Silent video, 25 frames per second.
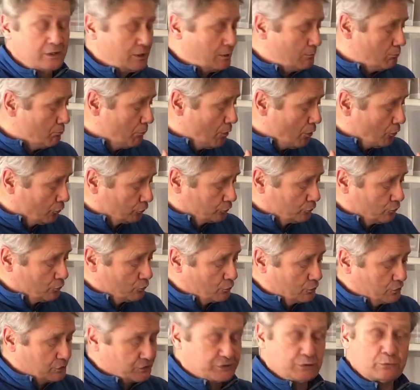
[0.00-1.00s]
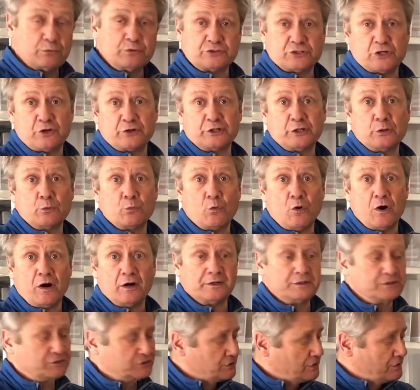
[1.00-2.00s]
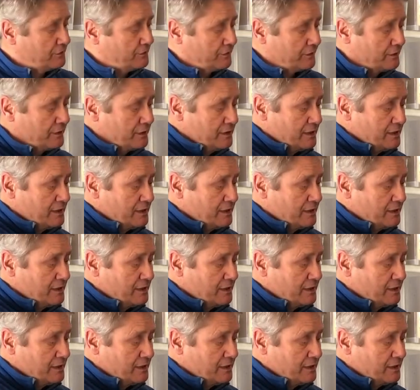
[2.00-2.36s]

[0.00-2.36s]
model, because there was only one, so